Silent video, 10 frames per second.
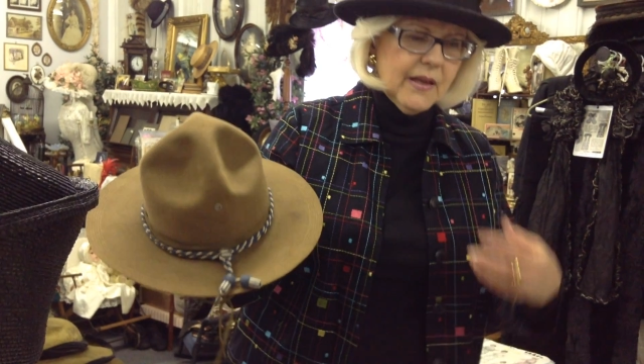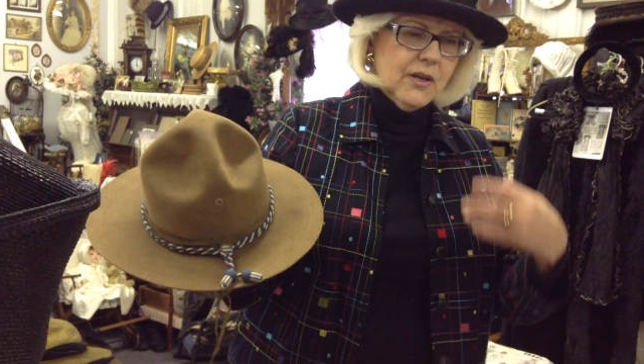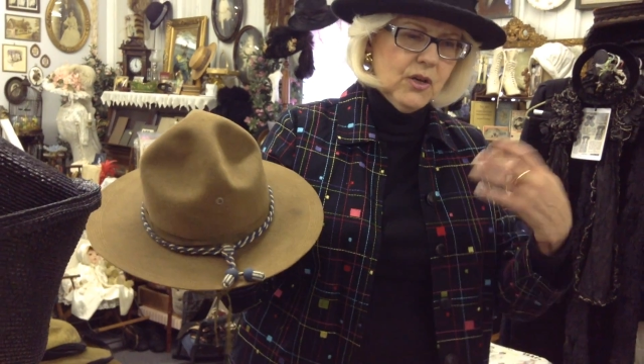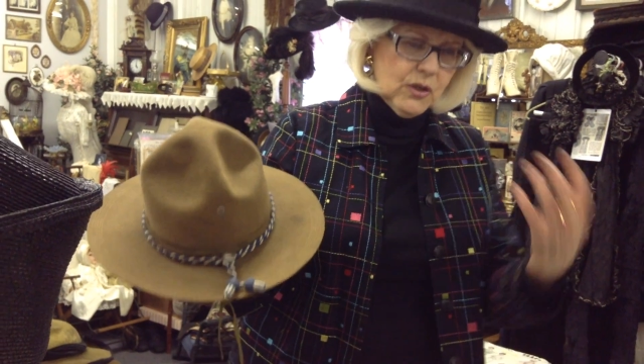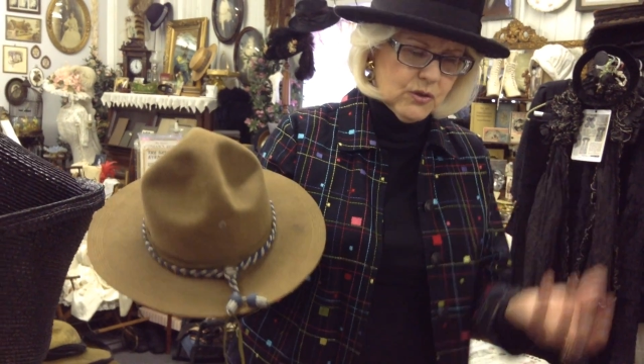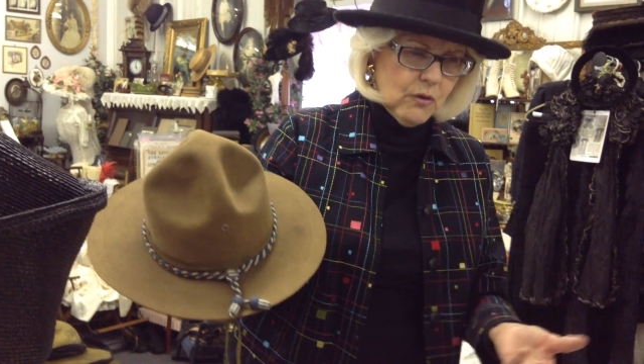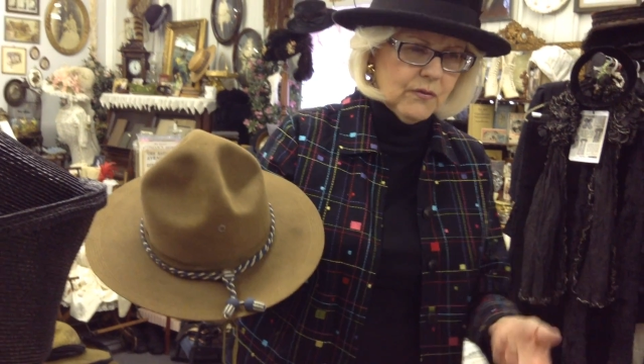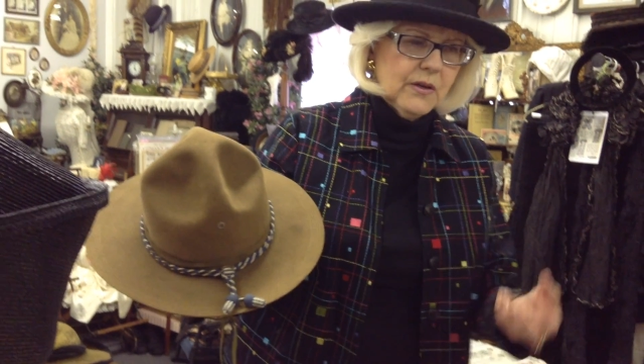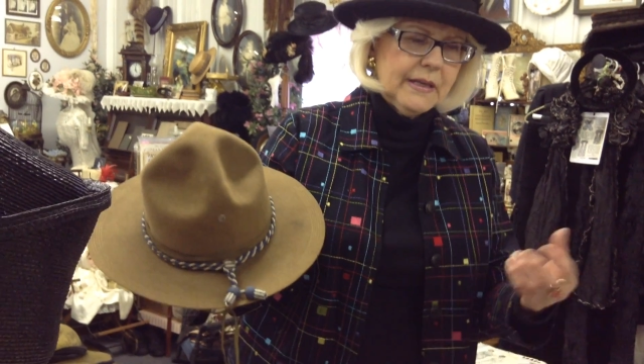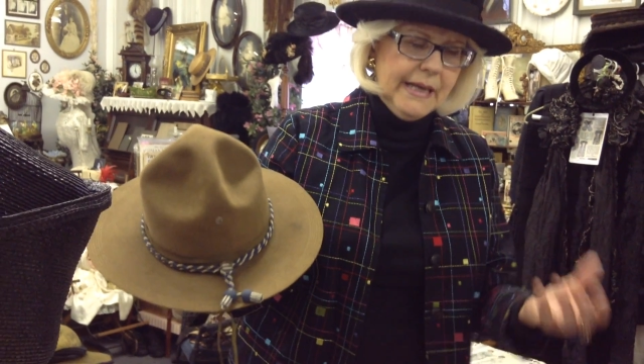they cooked
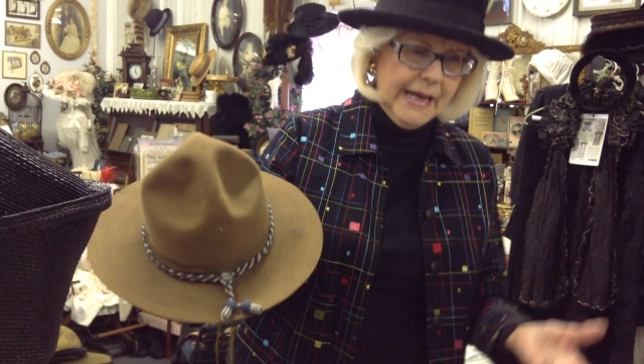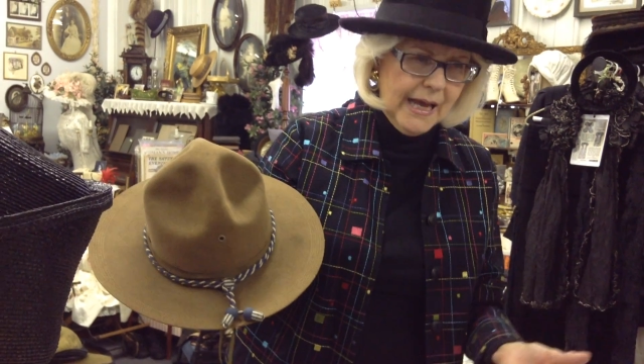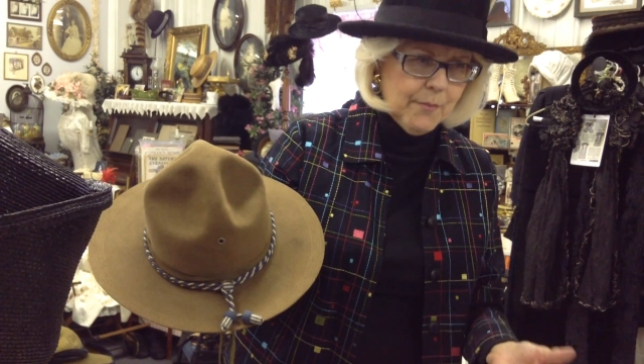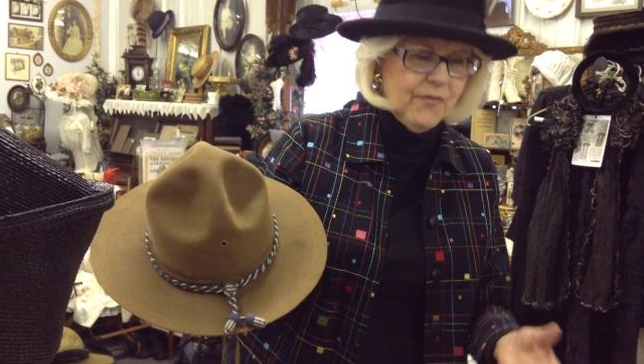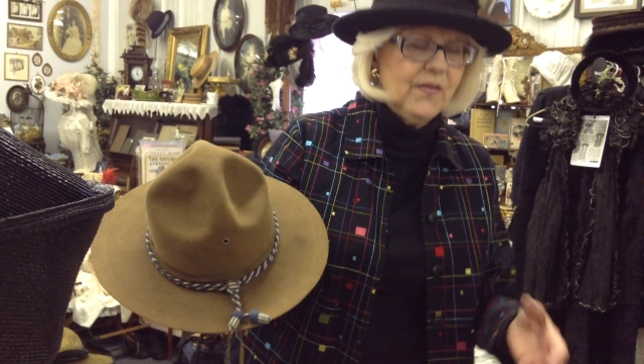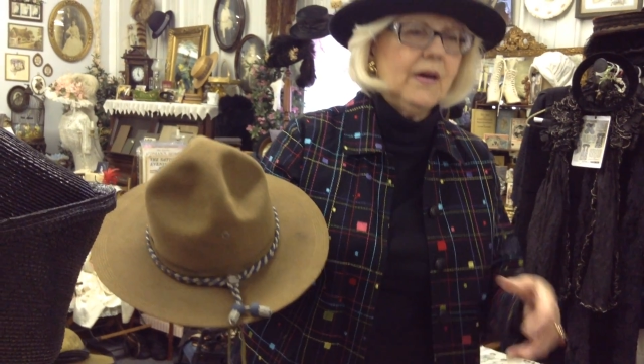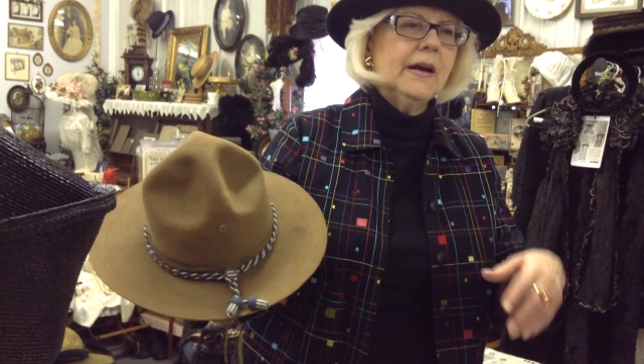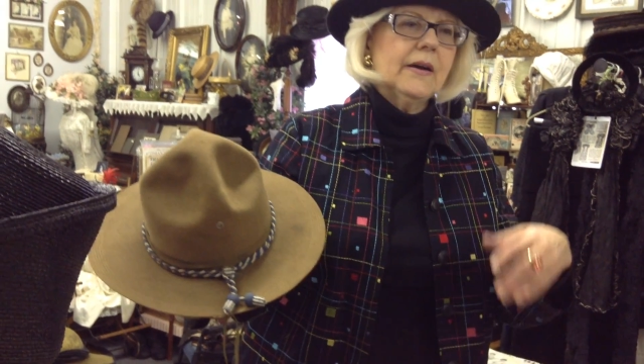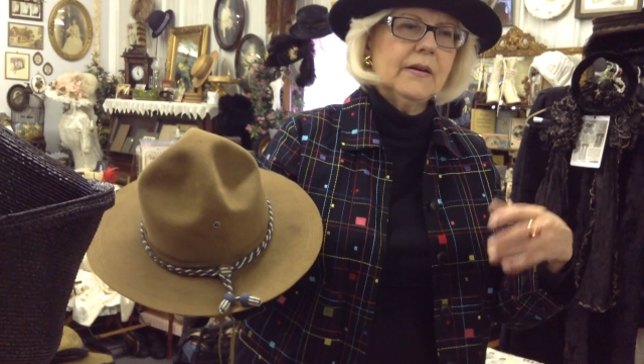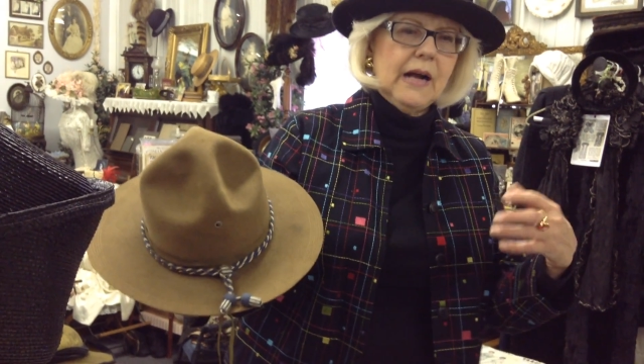over a
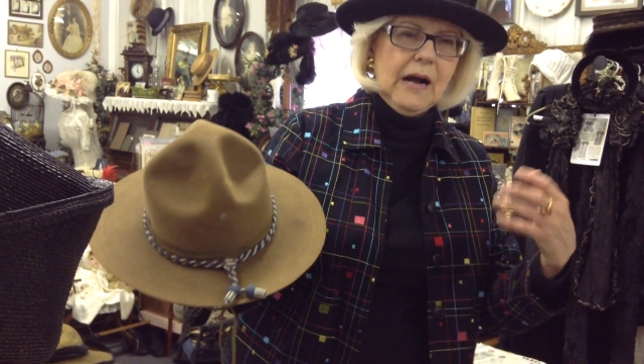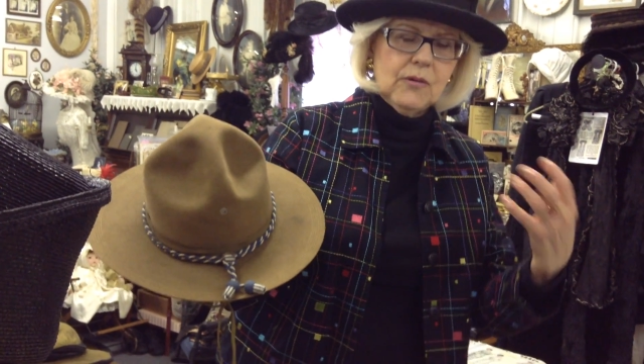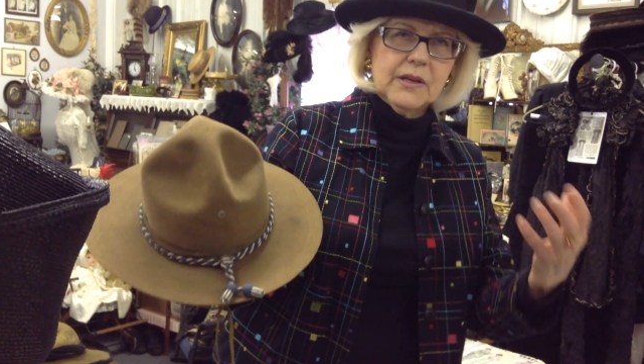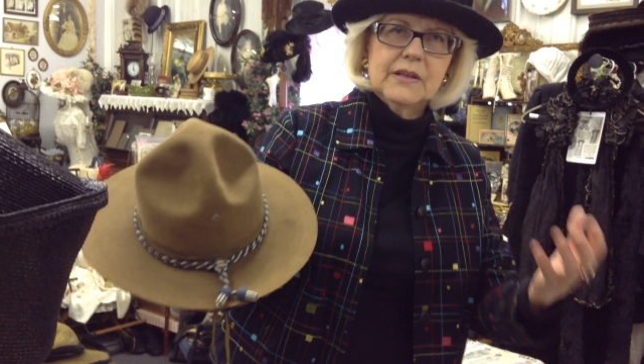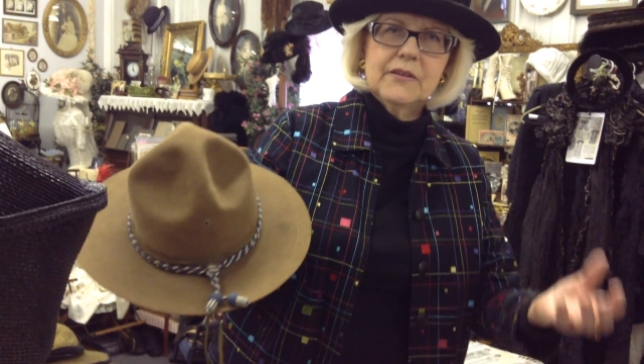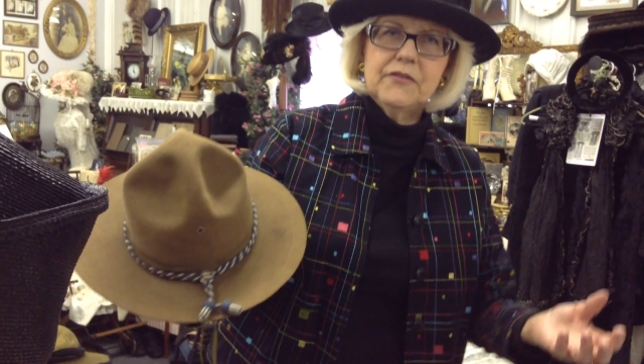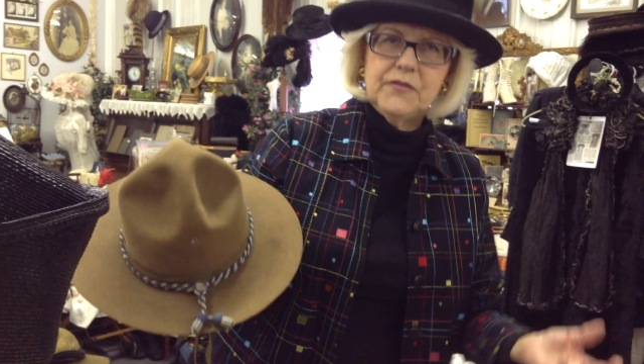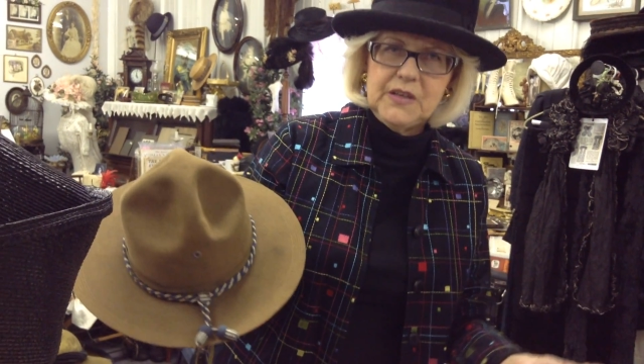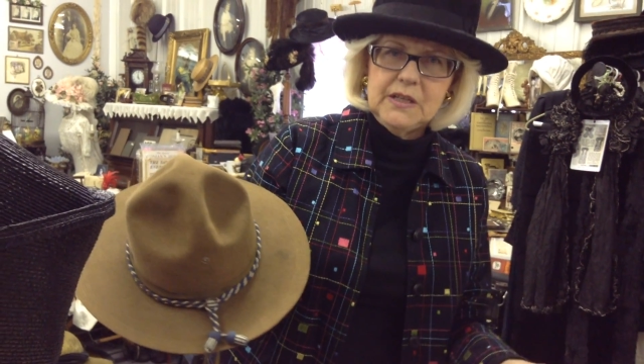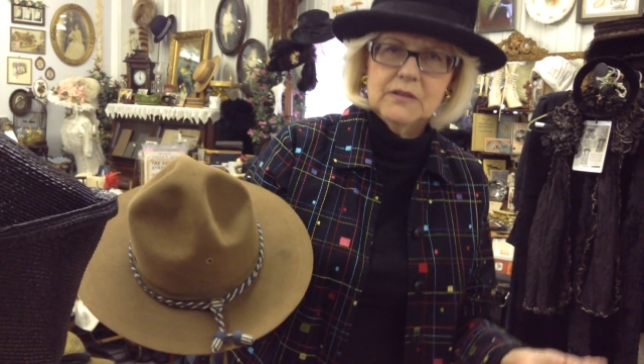campfire out in the
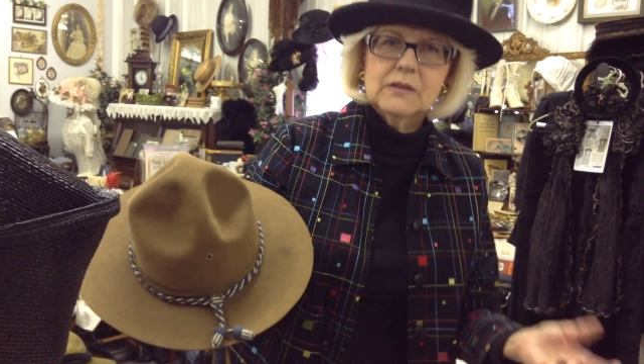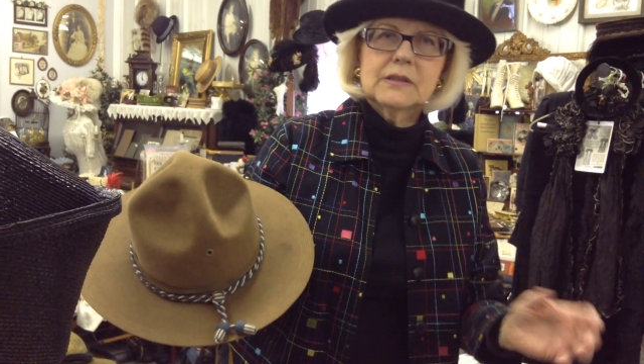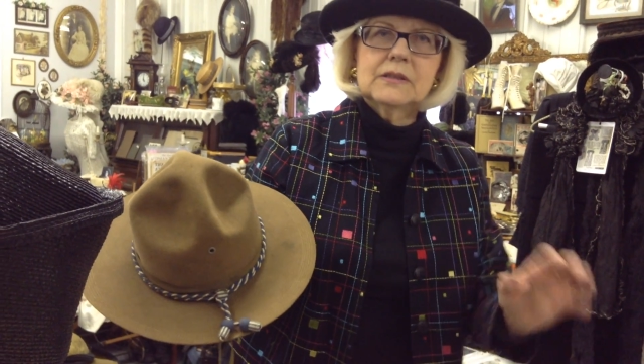field.